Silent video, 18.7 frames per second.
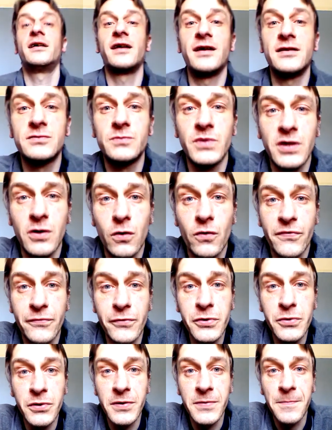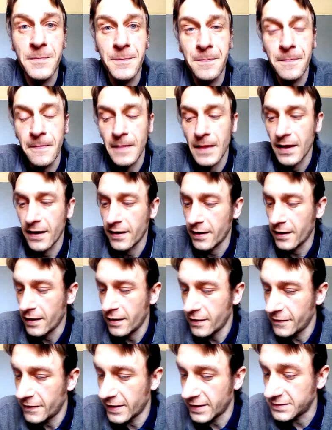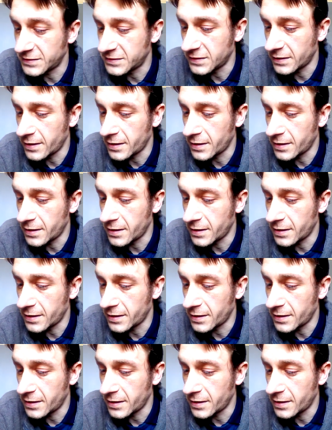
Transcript: as we go through that